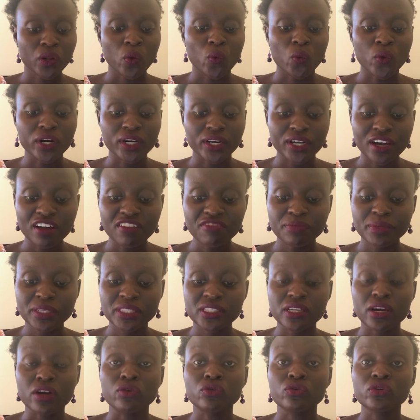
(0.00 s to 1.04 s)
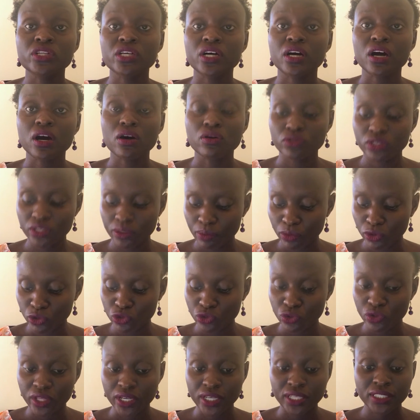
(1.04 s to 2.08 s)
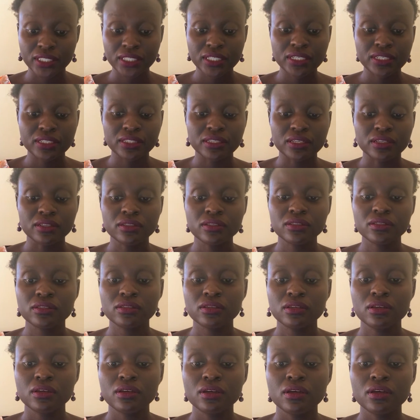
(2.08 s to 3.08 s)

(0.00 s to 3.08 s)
When governments are not accountable to their citizens,